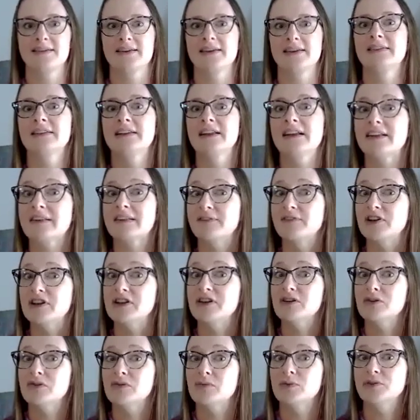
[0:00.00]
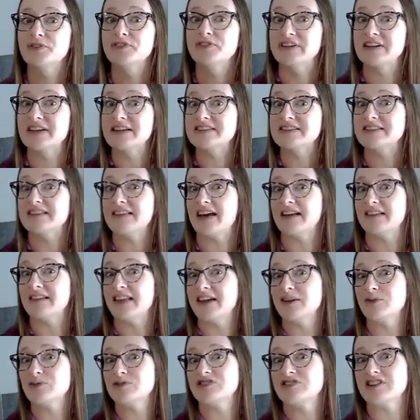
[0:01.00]
In the next video, we'll dig into that
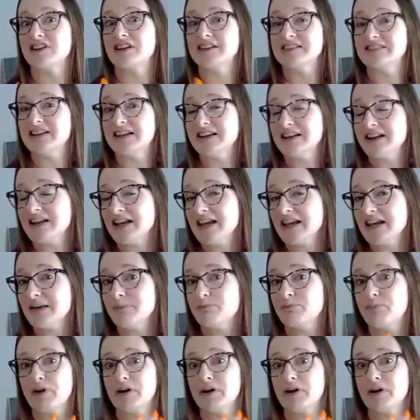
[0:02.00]
language and identity.